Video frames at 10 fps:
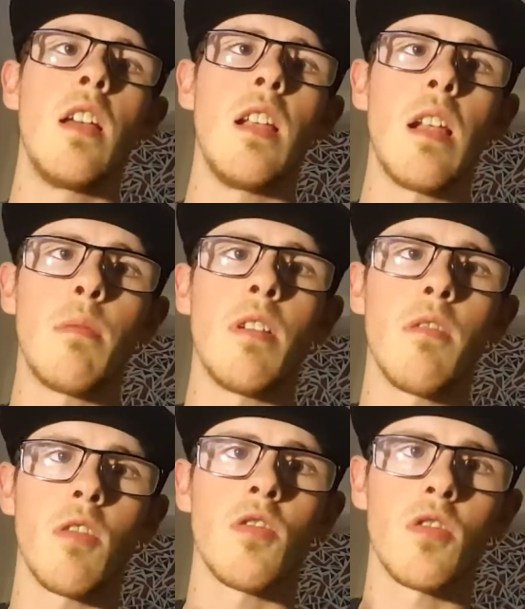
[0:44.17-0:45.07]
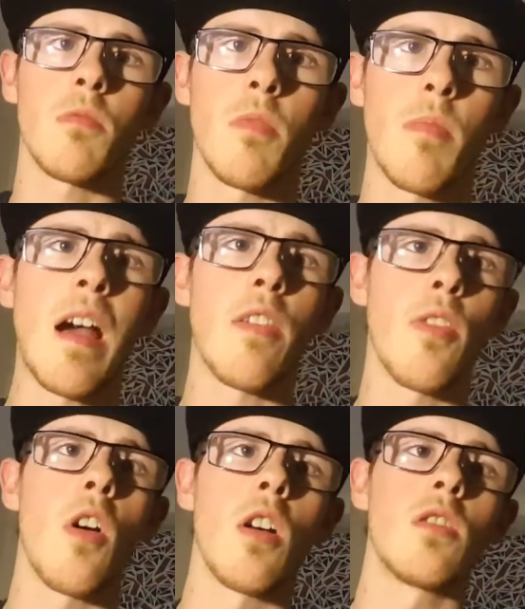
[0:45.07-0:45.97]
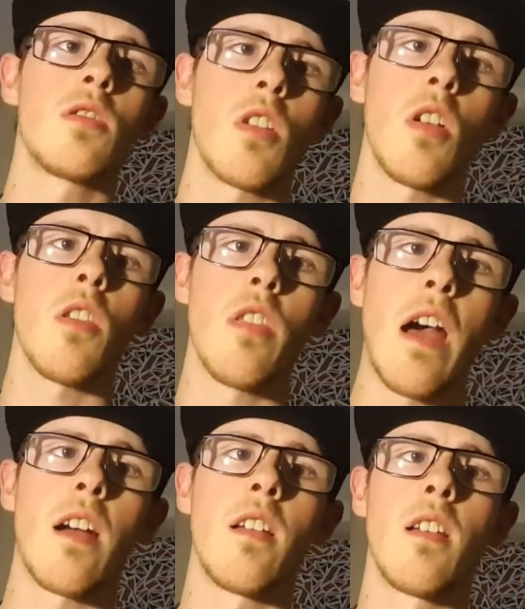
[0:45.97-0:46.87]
elaborate on some of my thoughts on that.